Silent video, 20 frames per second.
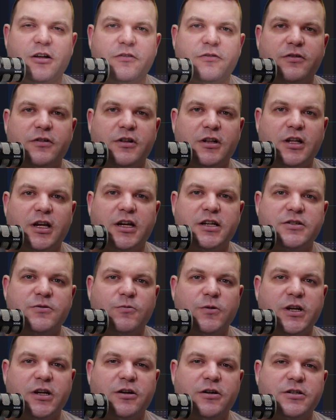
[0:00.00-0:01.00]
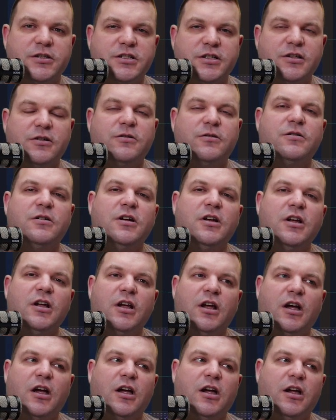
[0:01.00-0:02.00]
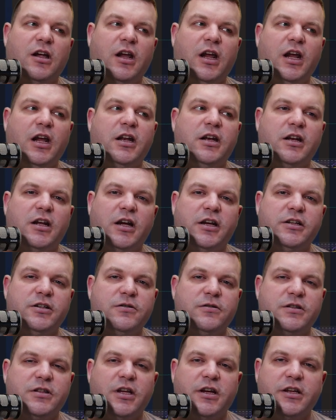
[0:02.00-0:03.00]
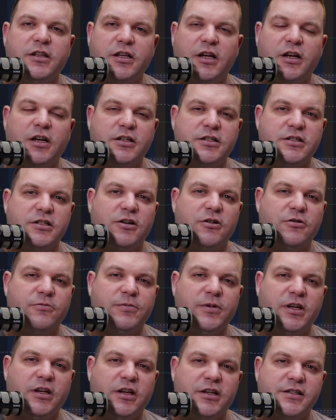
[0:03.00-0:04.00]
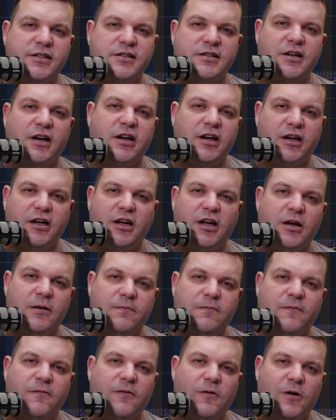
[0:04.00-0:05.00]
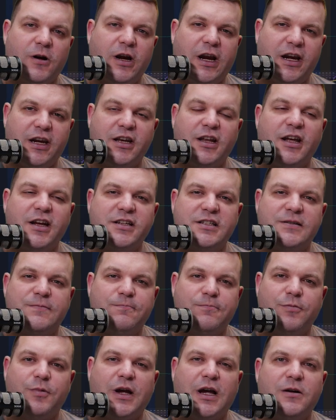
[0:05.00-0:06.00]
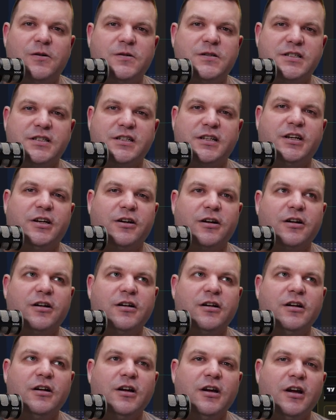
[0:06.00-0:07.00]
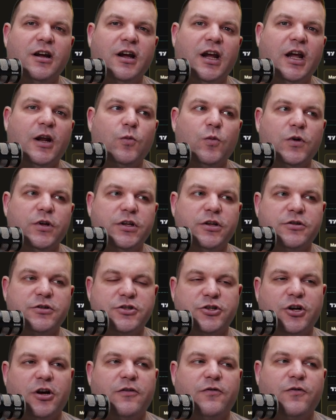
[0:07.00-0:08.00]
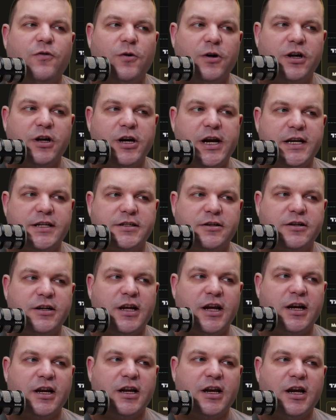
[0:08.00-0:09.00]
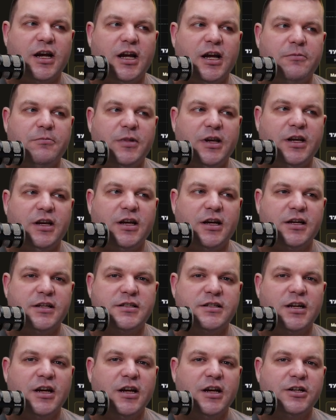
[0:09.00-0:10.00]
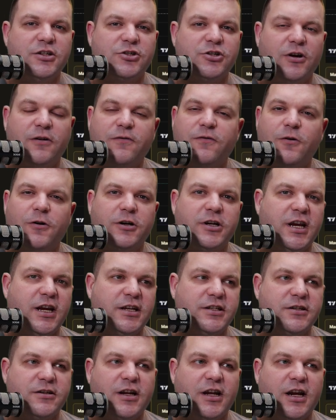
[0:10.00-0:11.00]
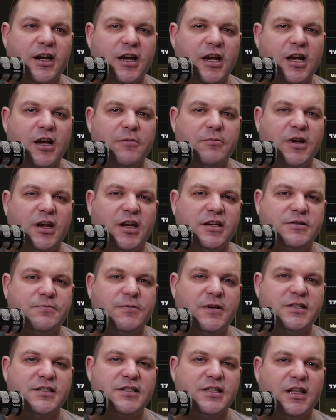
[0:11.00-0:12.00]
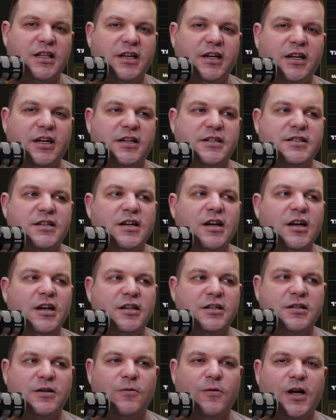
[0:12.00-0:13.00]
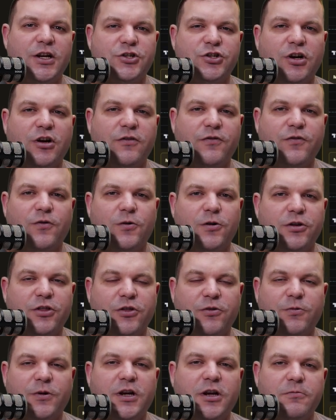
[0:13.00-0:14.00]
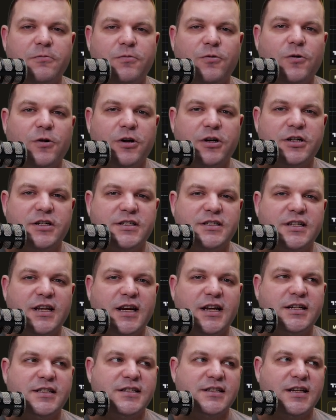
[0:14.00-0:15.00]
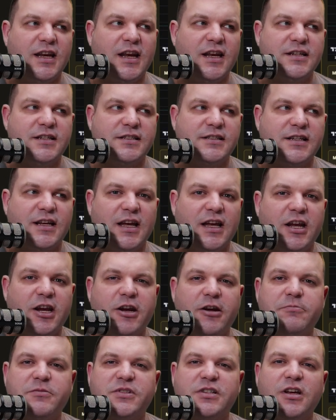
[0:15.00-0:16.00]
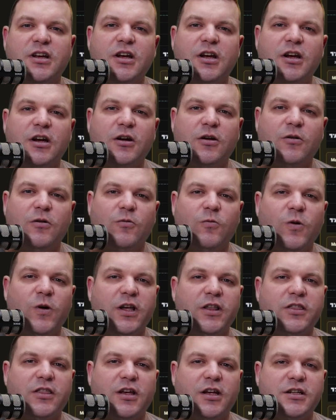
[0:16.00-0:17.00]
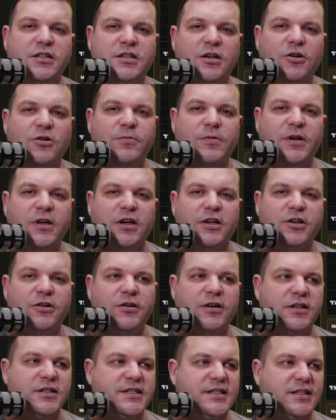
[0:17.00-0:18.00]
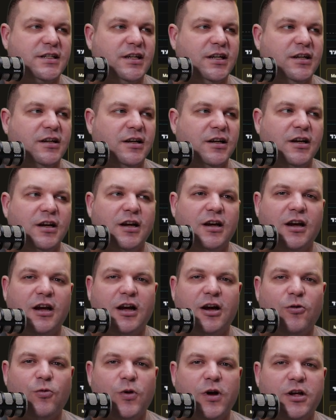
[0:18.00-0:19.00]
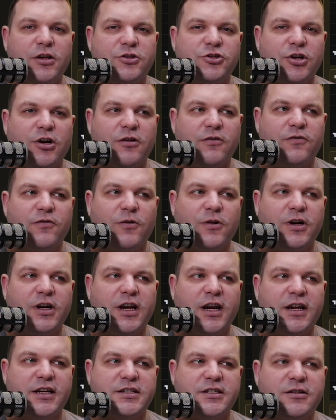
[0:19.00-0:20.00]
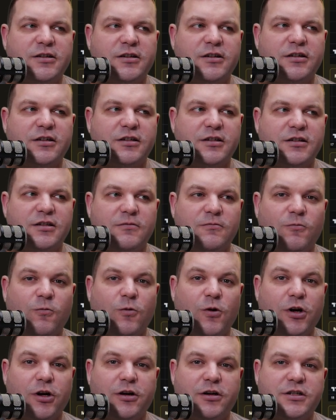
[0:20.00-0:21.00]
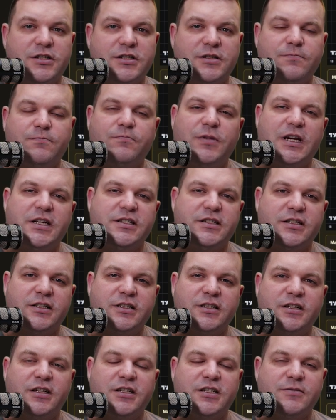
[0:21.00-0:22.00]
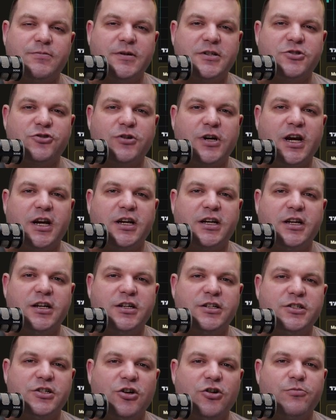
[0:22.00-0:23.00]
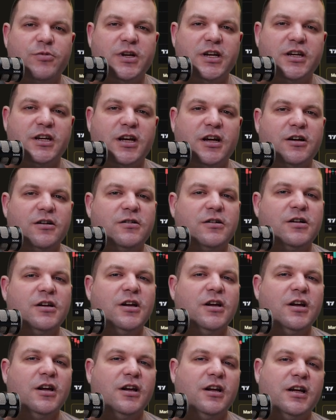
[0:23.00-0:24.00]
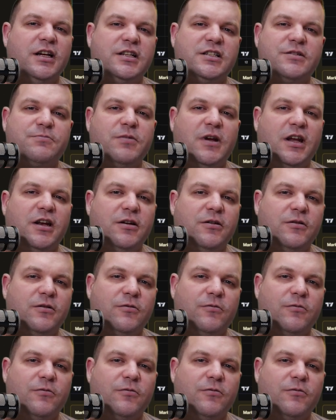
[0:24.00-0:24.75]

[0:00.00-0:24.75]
for the last week or two. And I do think that Adobe is setting up for a nice bounce here. And we'll use chartforecaster.com because chartforecaster.com has been telling us to watch out for 3 important dates and times with Adobe. And you can see how well Chart Forecaster works. Basically, it's been tracking Adobe now. It's been